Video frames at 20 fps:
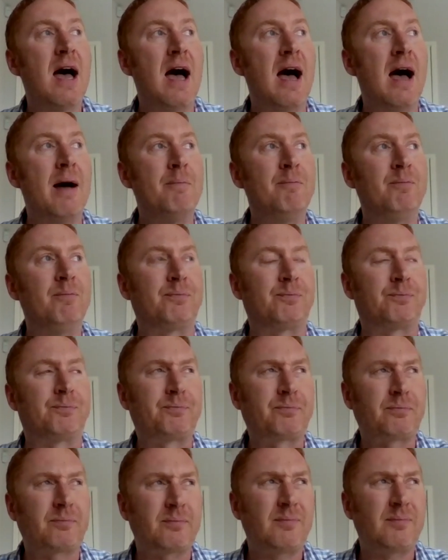And
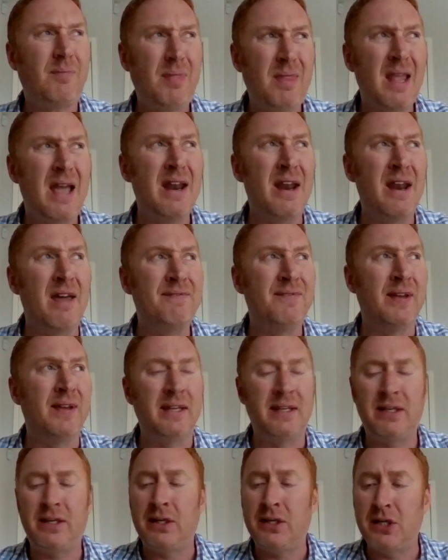I
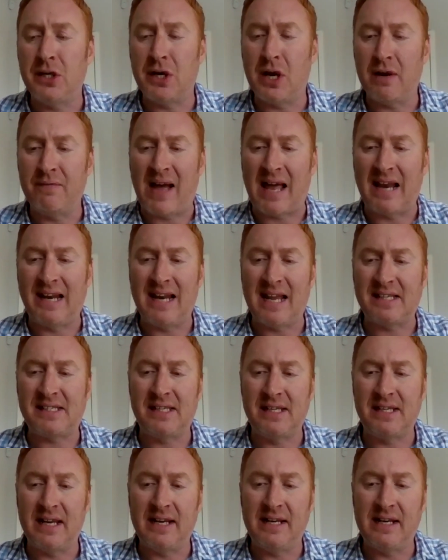think that
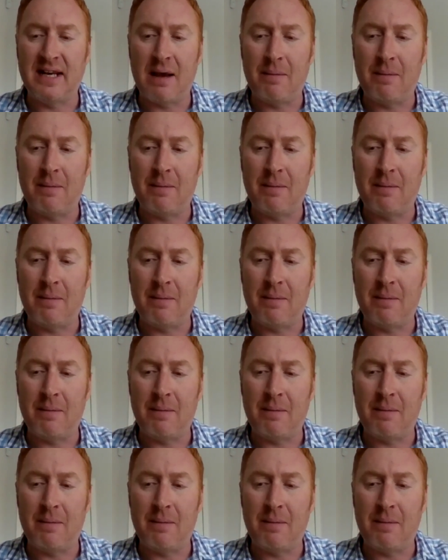lesson in